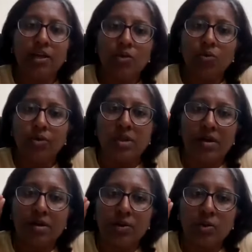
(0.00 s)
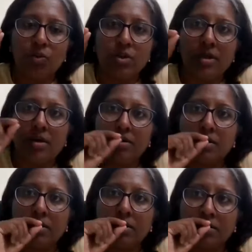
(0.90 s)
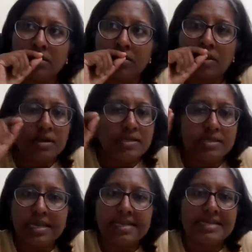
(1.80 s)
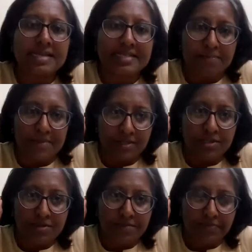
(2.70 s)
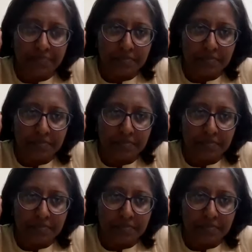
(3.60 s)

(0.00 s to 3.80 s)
"You do the CNS examination."